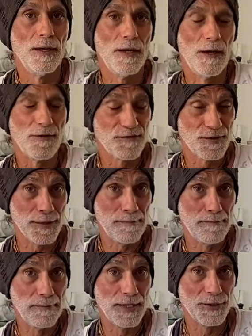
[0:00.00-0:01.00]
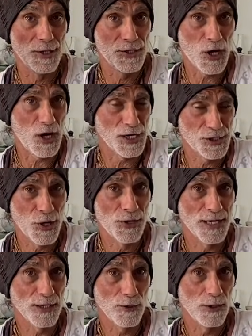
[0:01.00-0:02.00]
of the
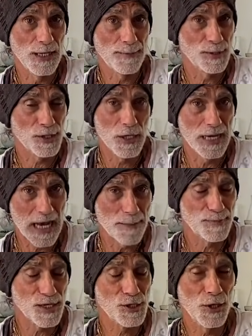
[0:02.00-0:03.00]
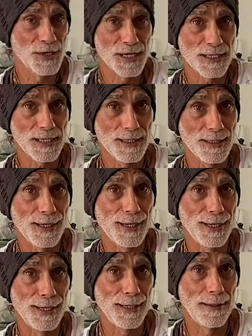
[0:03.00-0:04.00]
diatonic or heptatonic
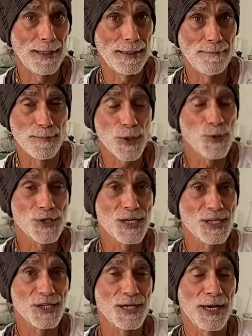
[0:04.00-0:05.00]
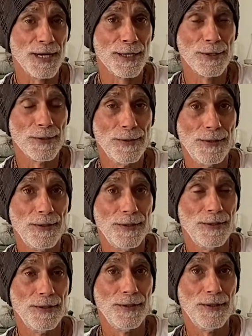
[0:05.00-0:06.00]
music scale
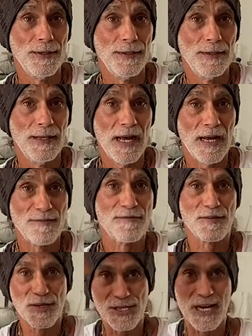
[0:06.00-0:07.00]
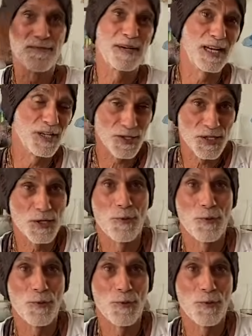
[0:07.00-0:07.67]
have the same colours as the